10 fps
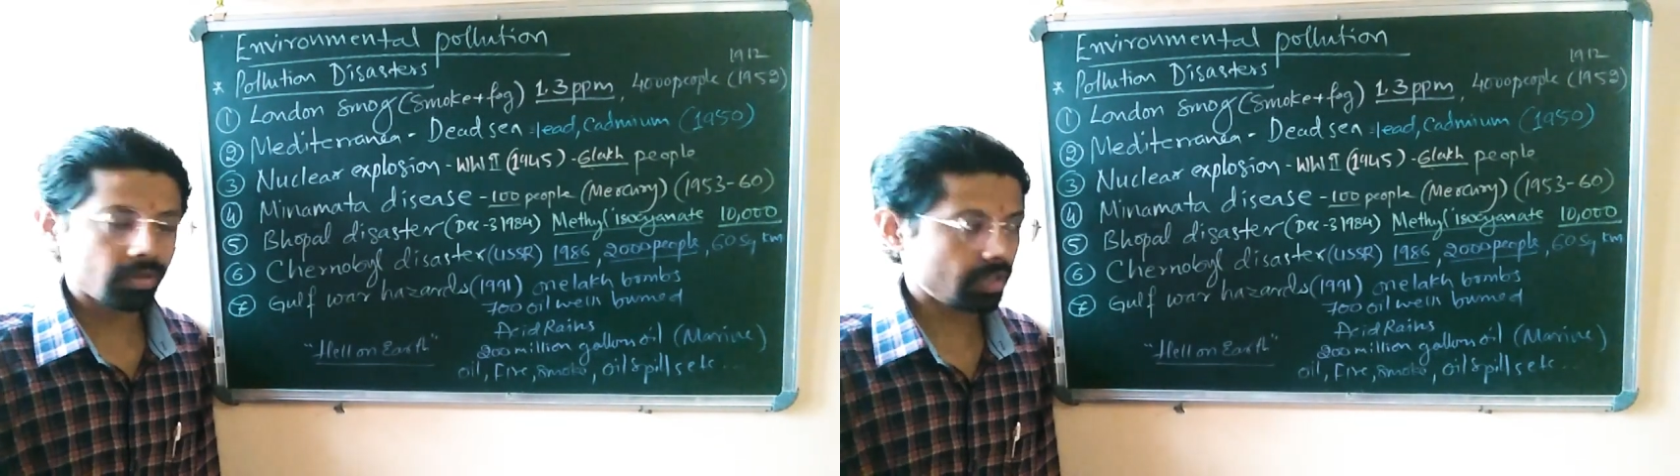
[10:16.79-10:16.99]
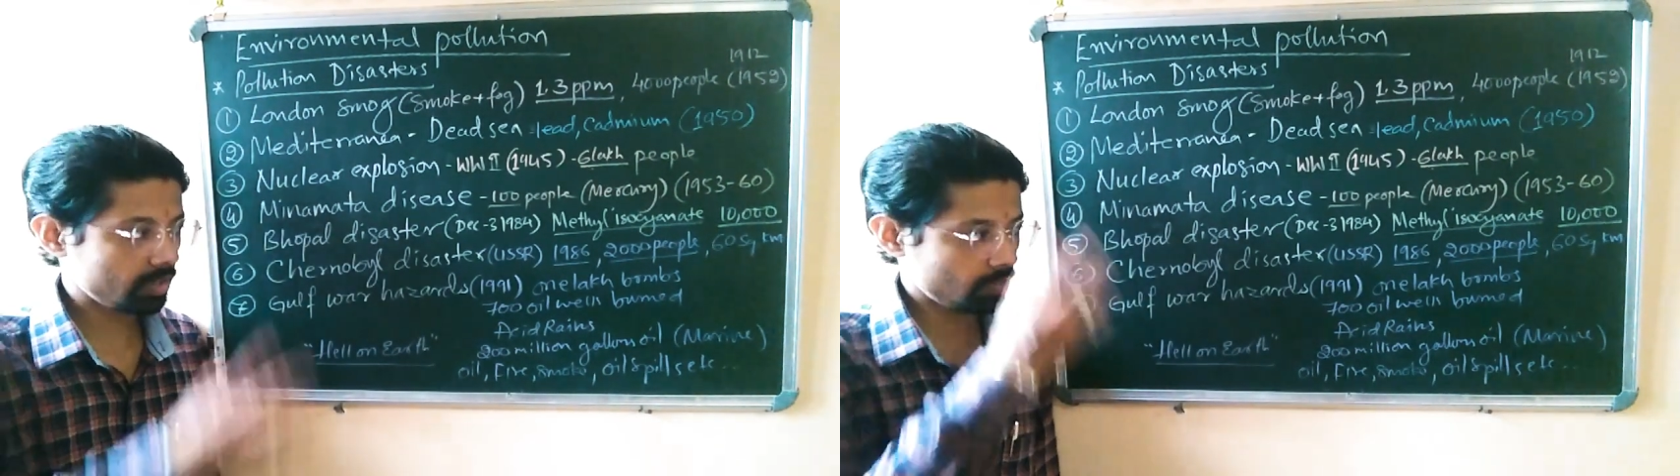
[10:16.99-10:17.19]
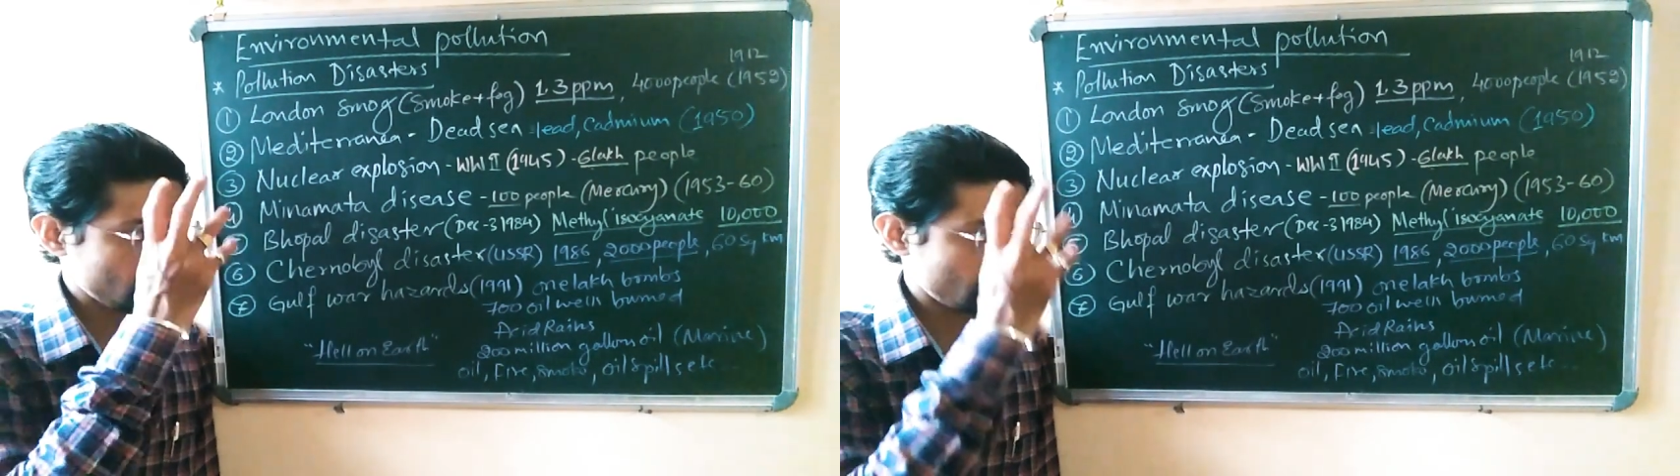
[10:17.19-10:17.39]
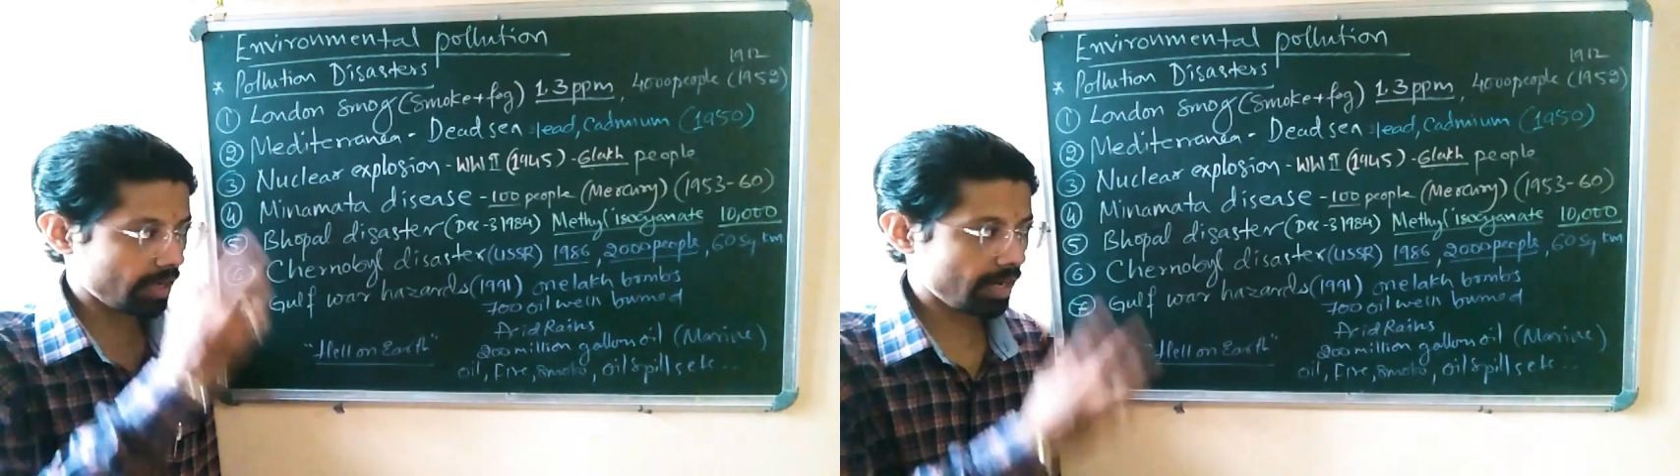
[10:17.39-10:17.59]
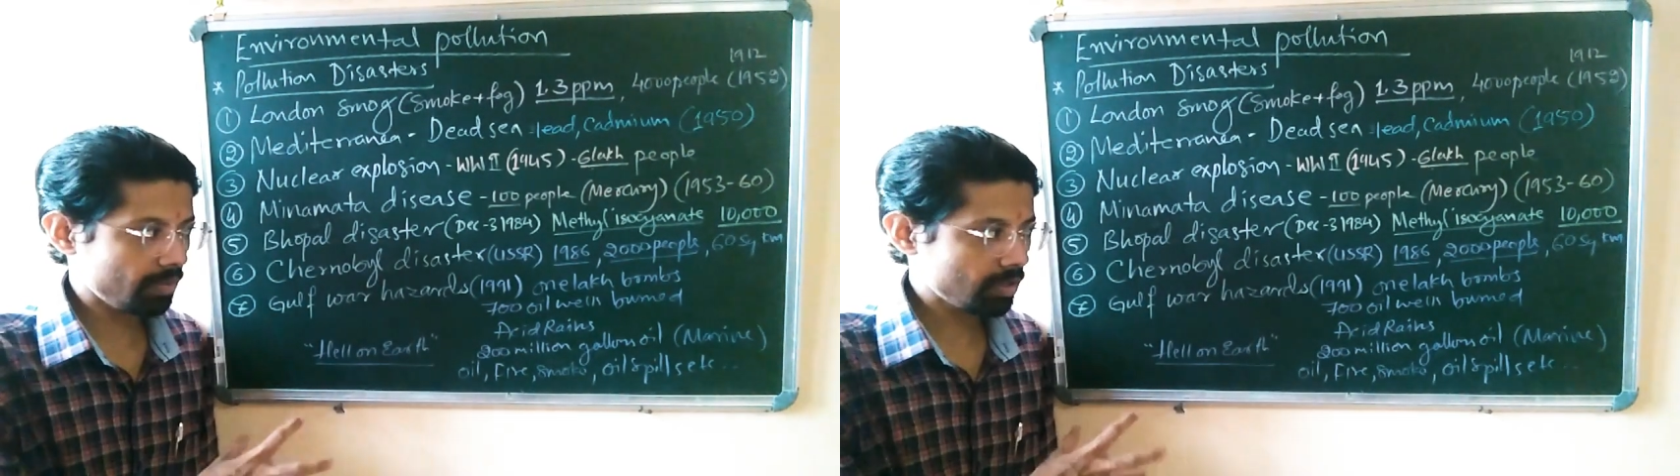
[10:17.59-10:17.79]
These major
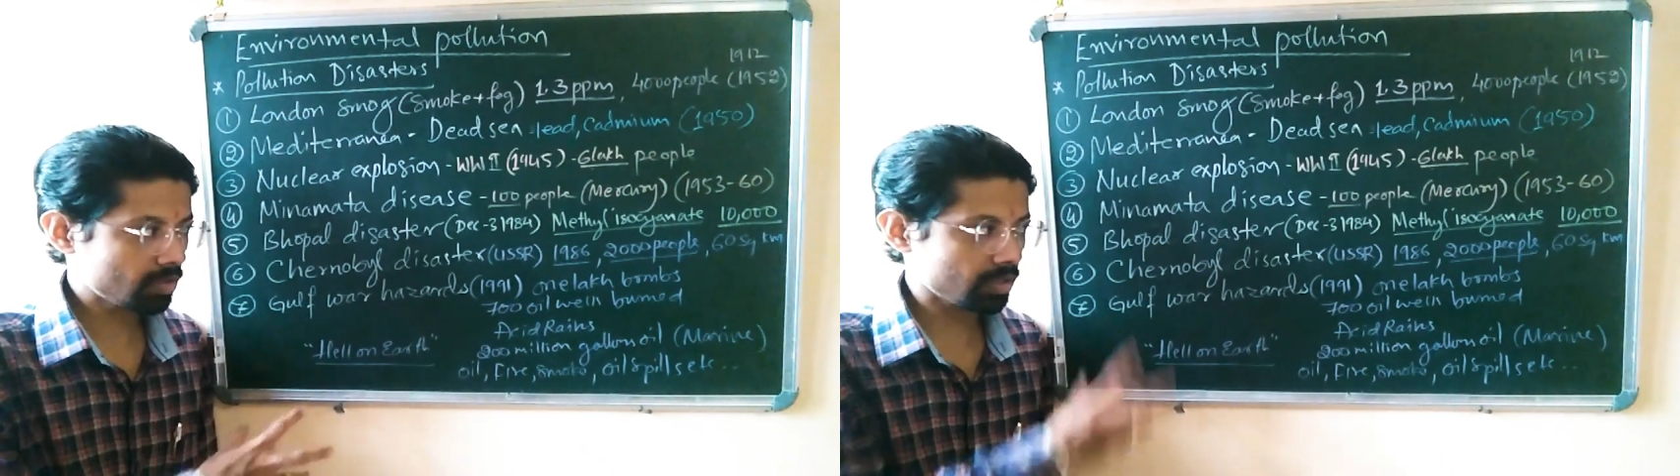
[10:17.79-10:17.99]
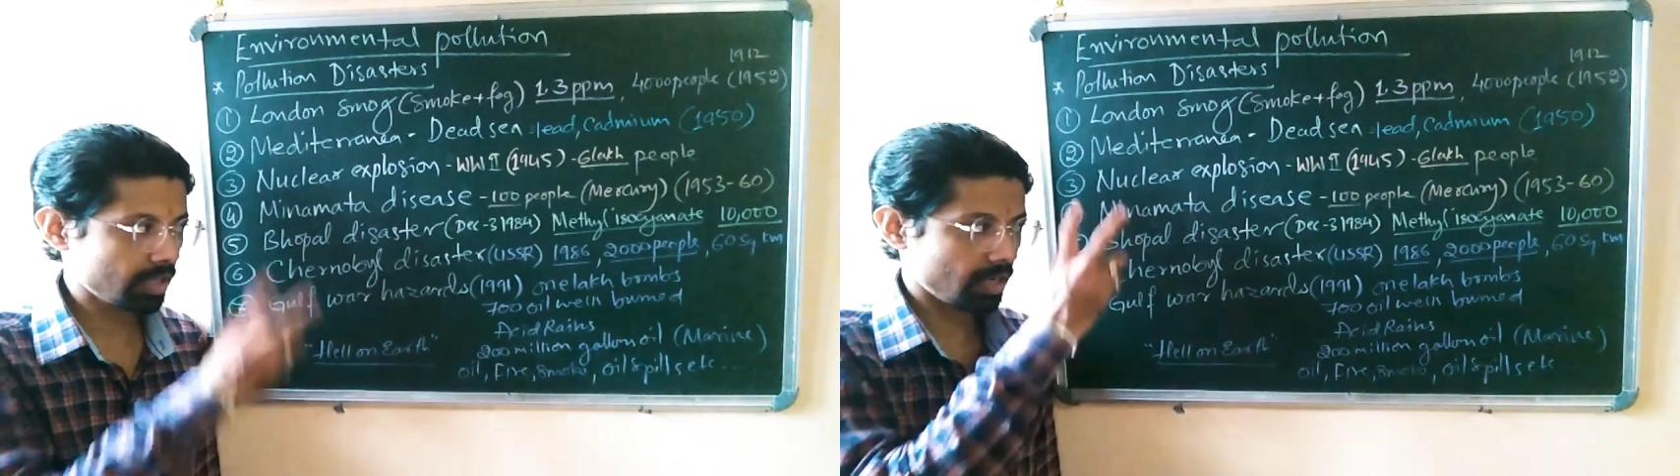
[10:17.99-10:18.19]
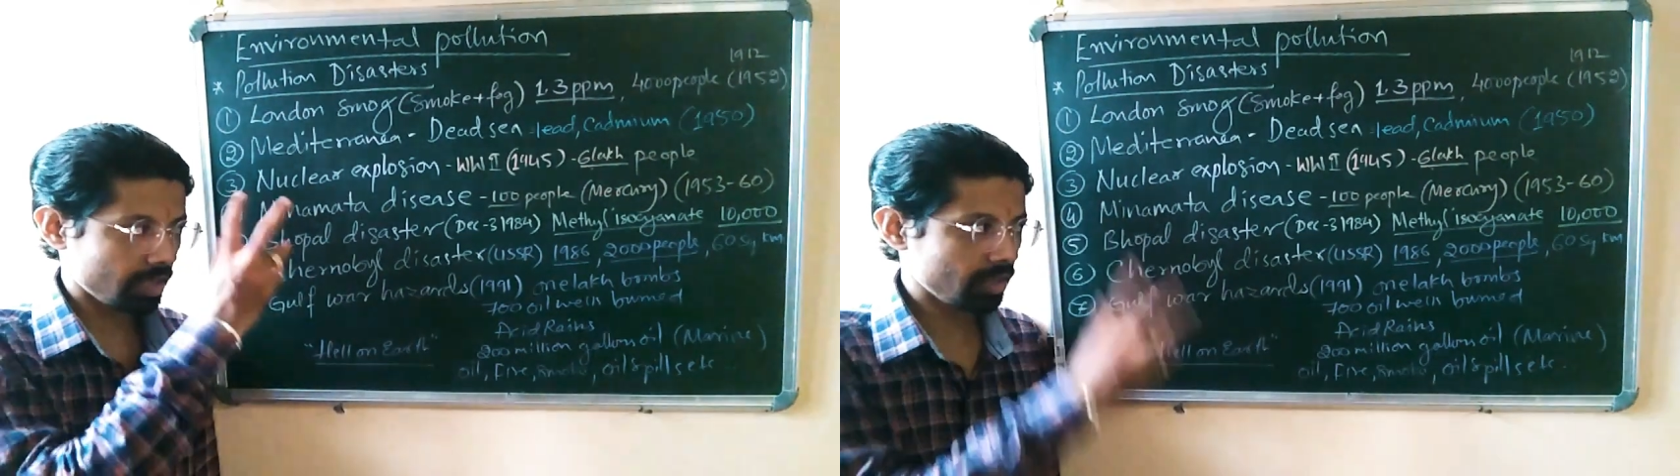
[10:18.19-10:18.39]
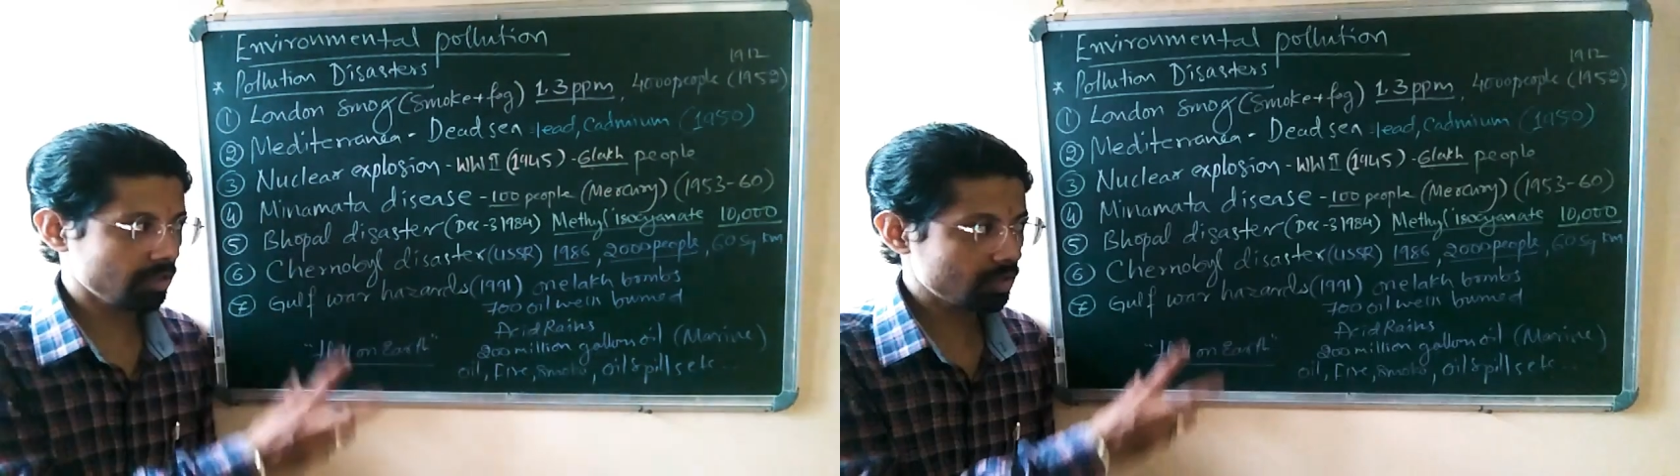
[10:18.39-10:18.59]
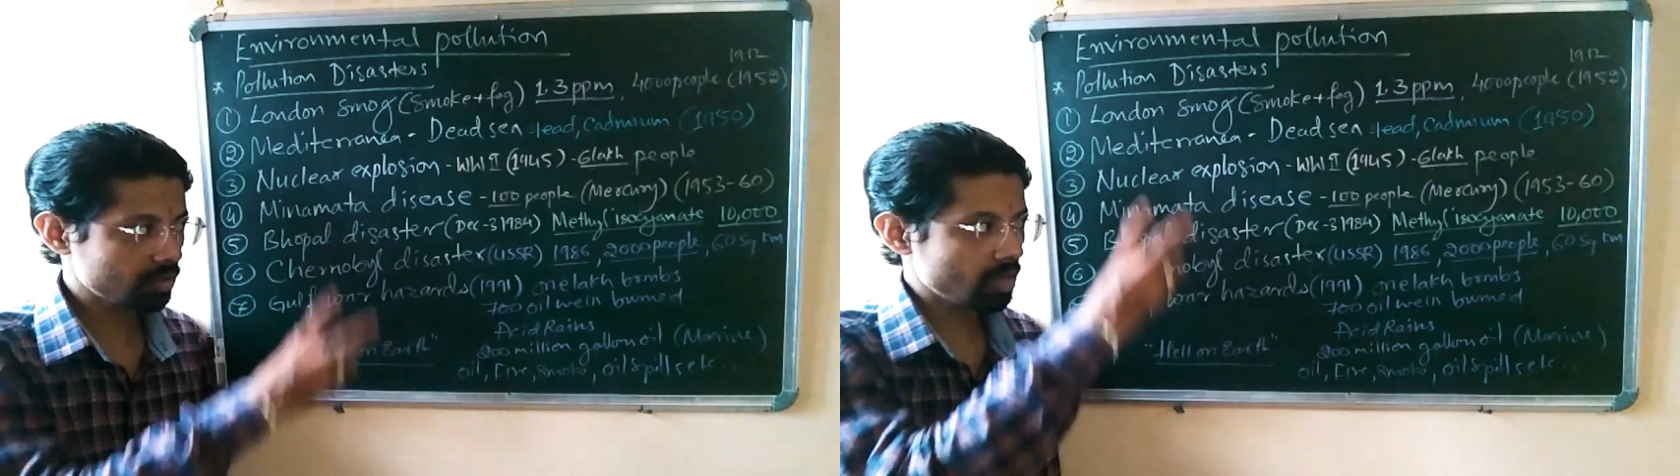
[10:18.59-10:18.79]
events, their
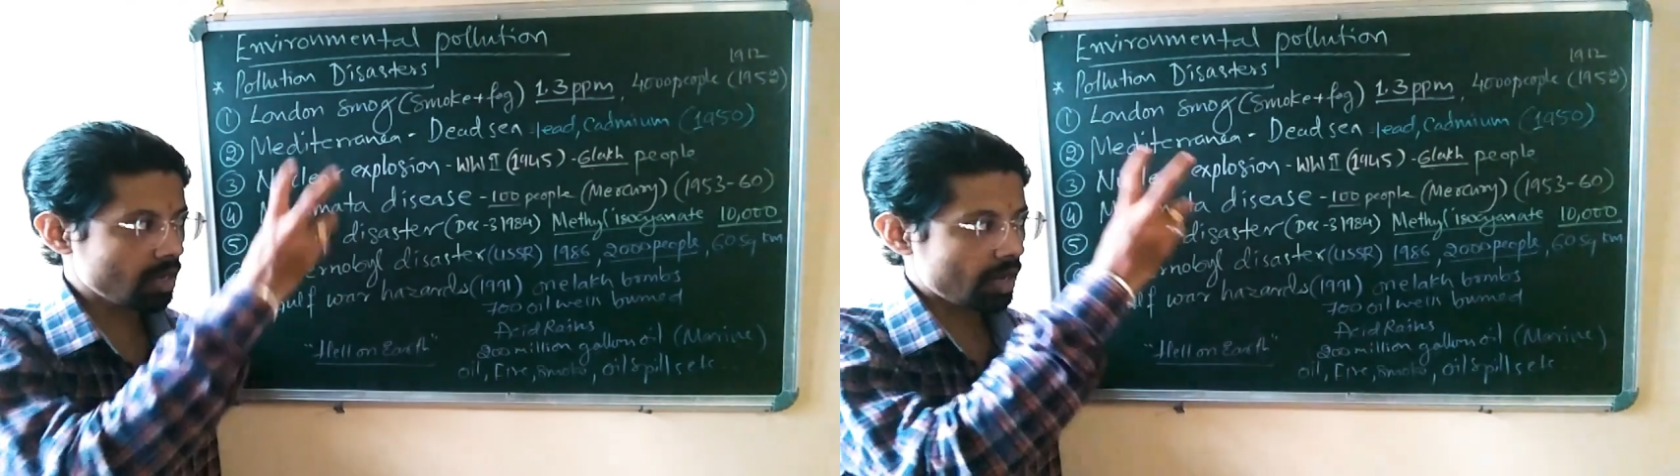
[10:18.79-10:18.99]
years,